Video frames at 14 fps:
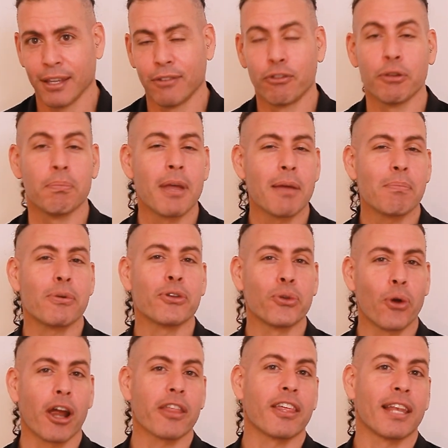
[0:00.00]
Remember,
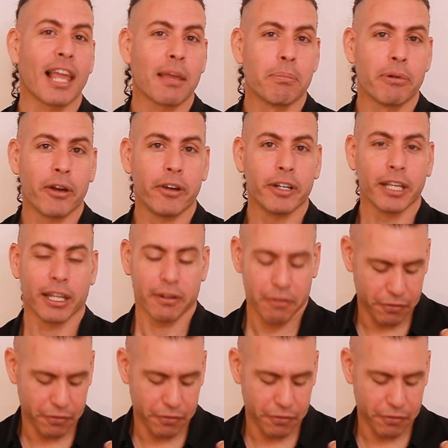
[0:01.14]
you are the librarian.